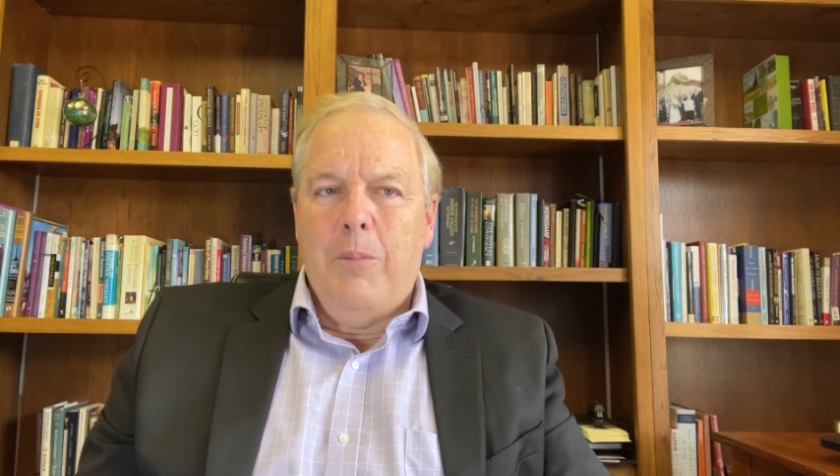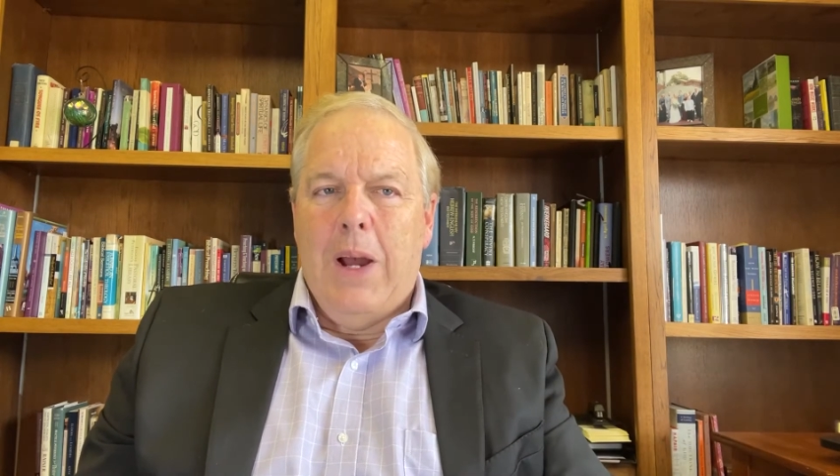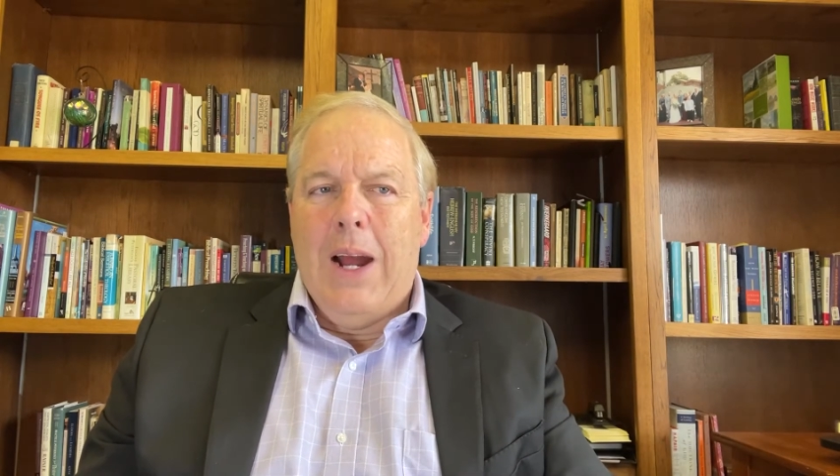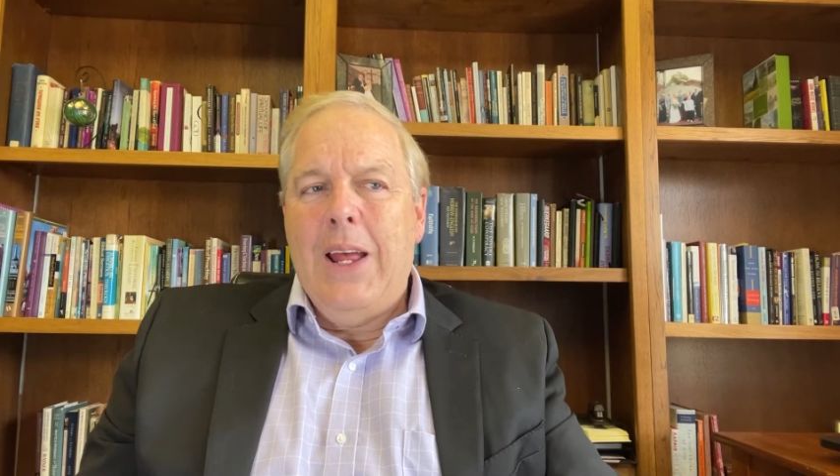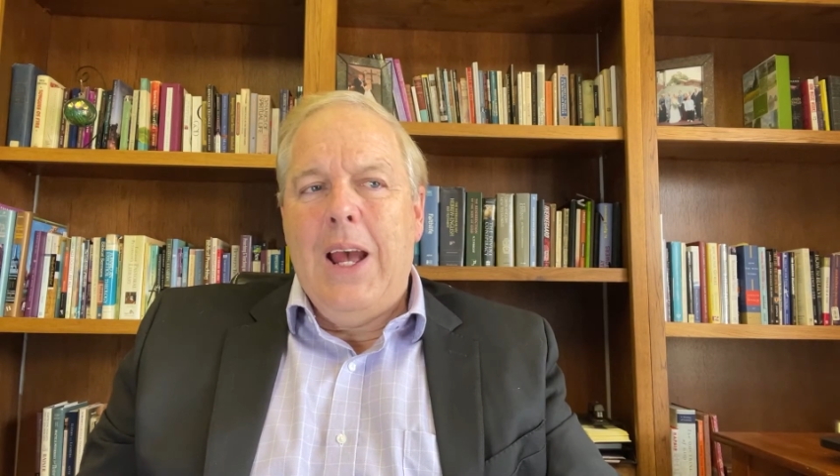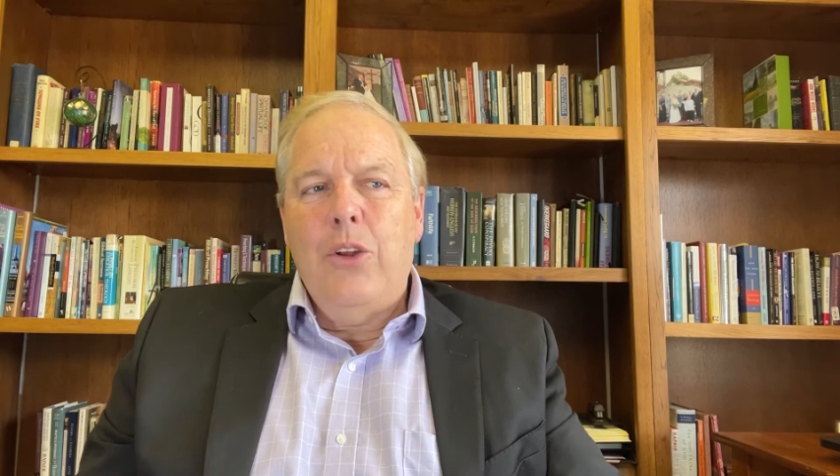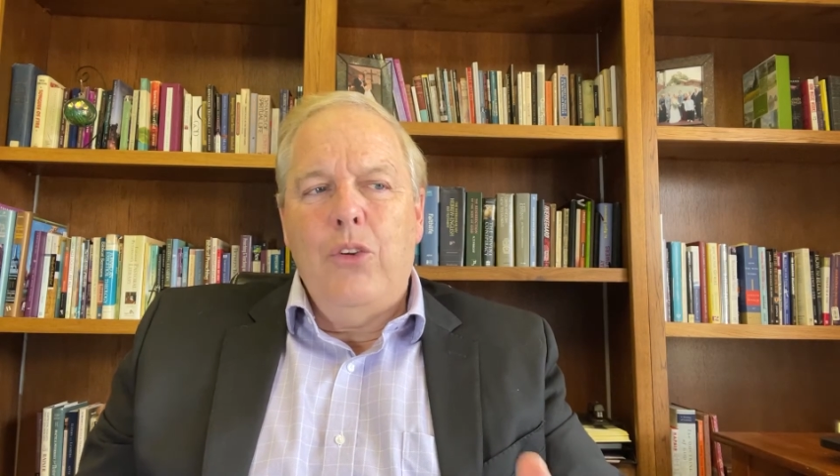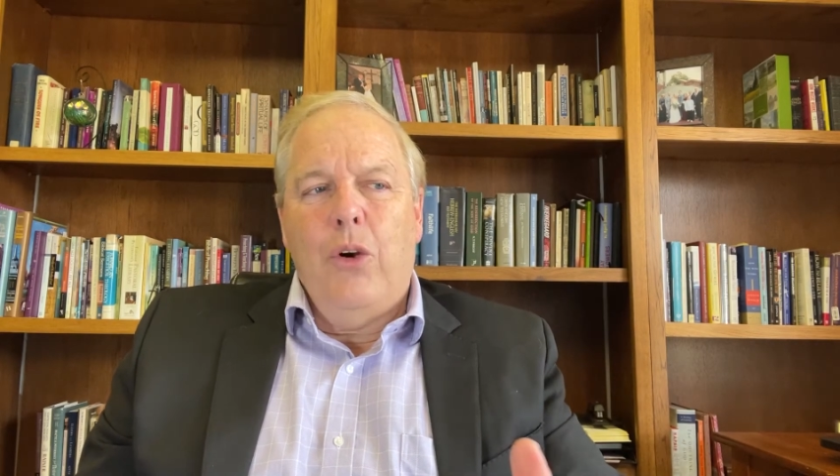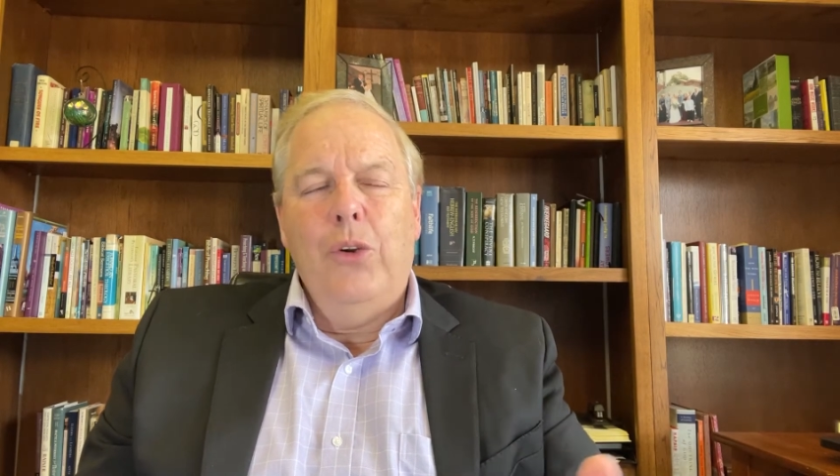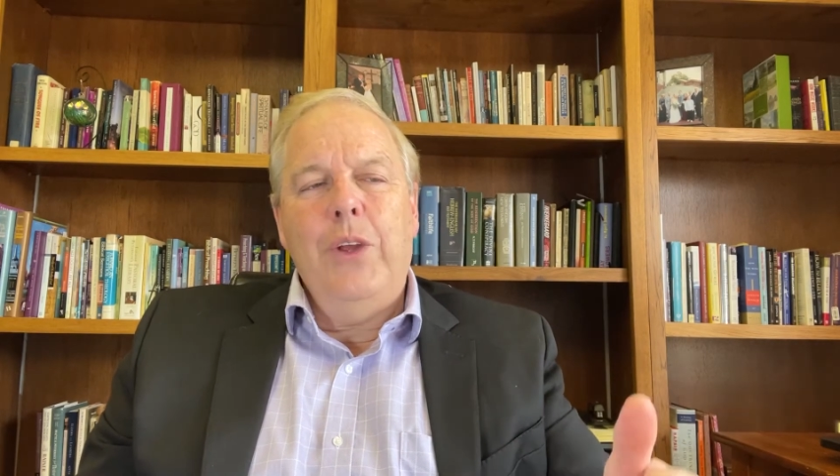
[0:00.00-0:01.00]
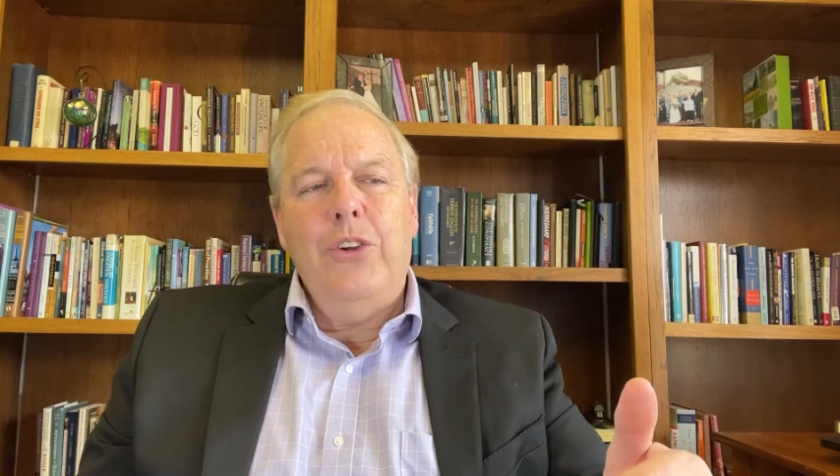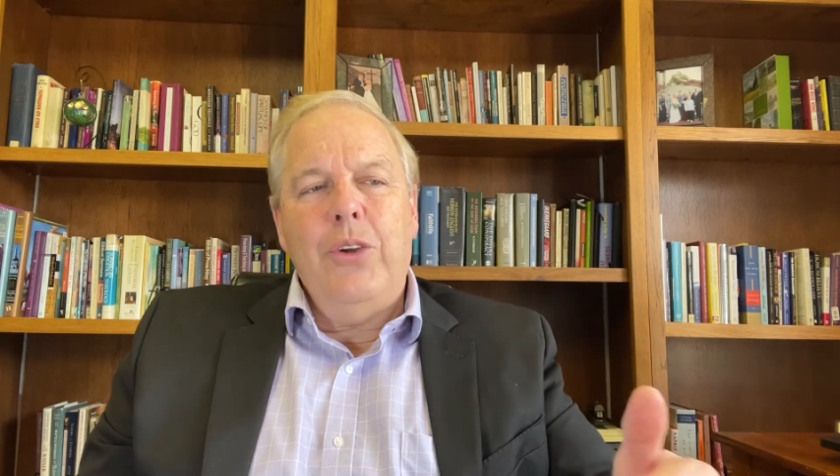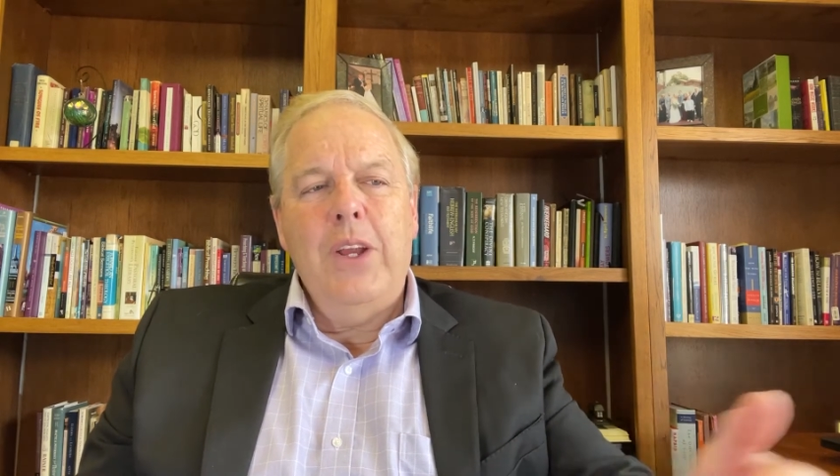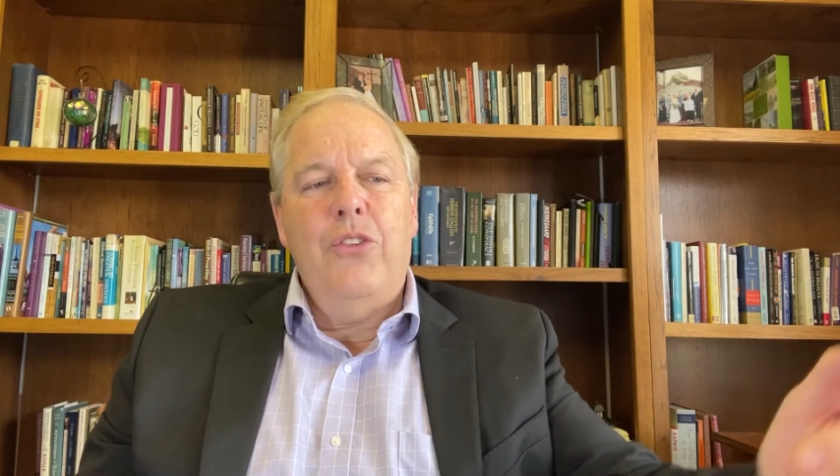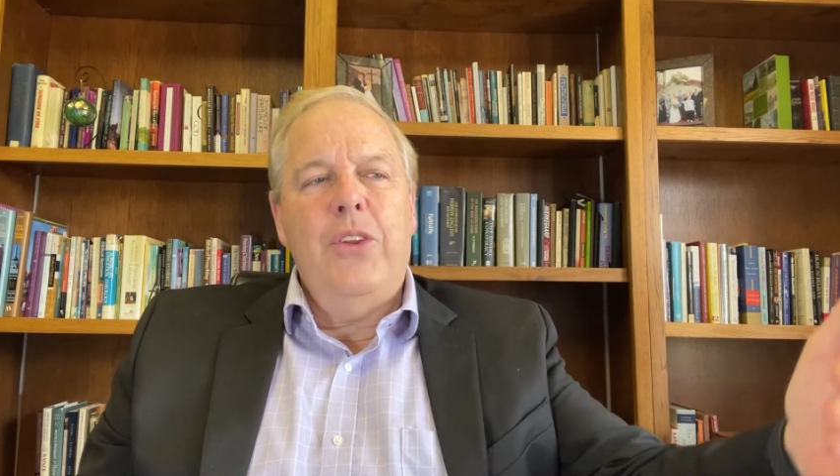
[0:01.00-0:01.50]
are not totally
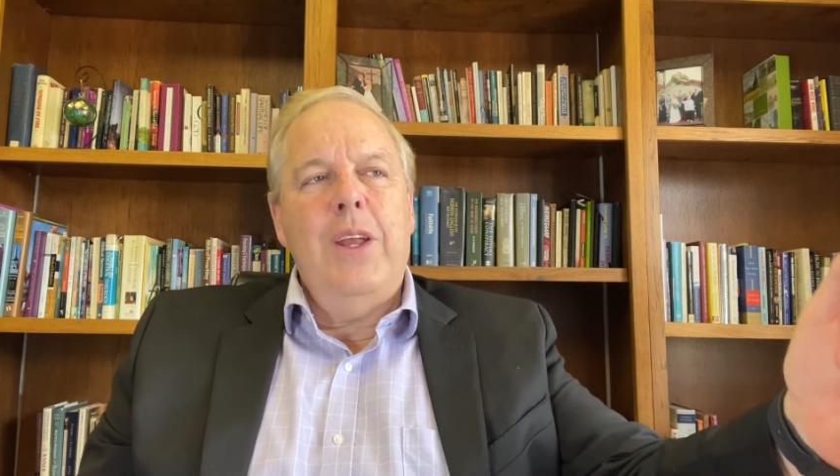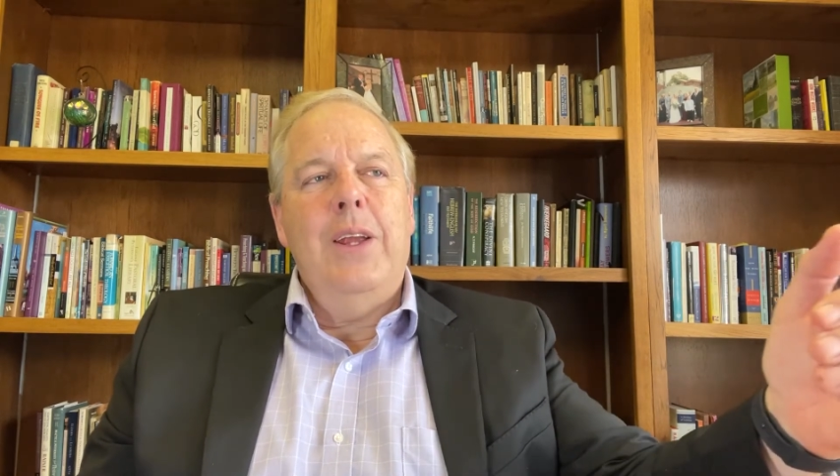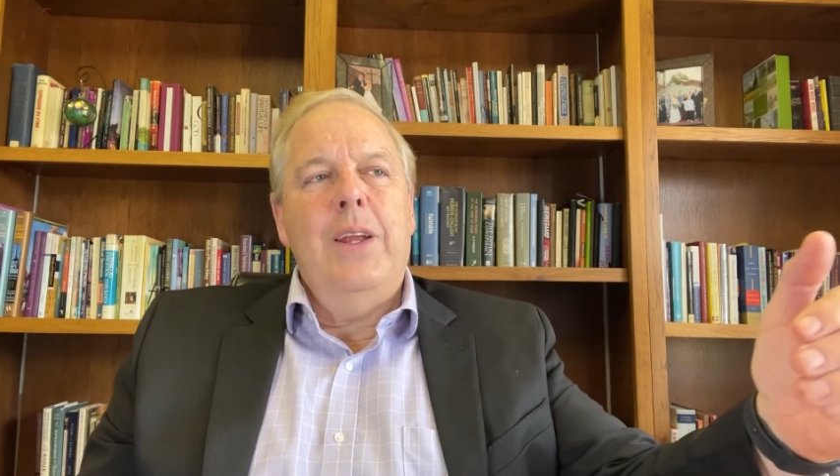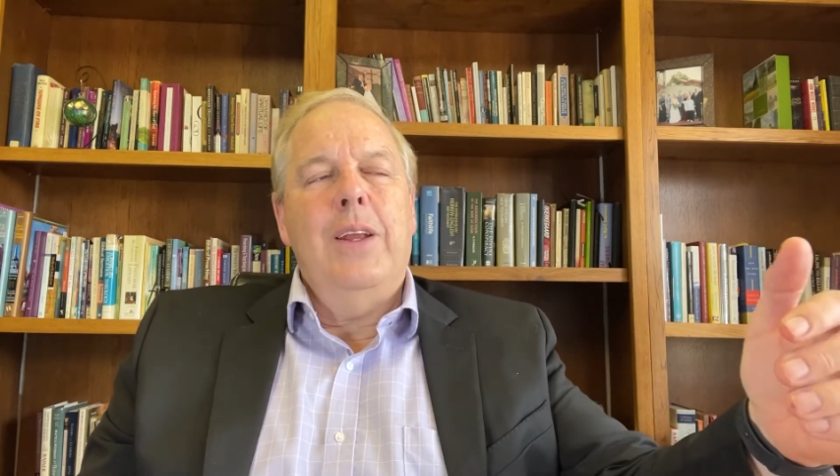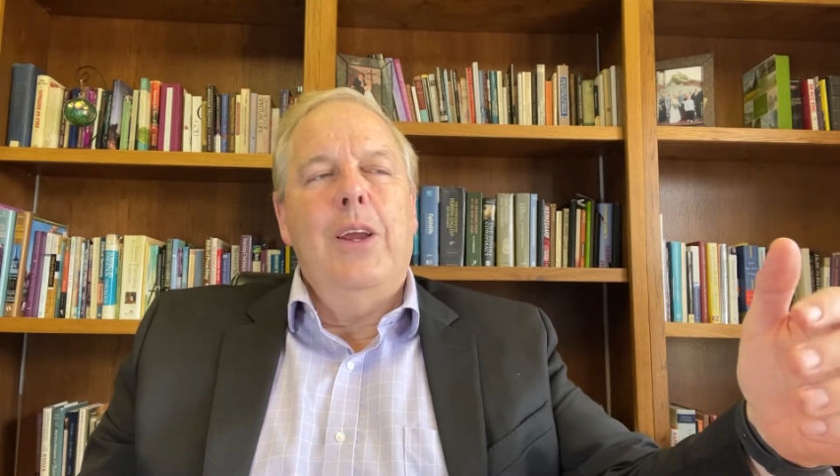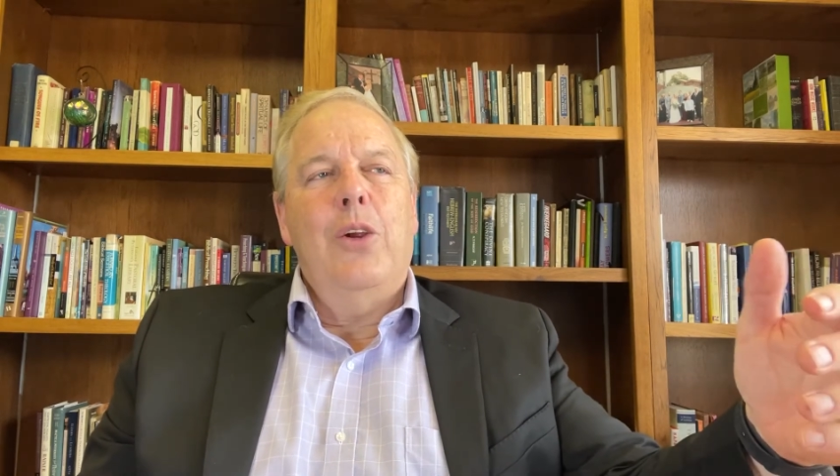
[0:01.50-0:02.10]
transcendent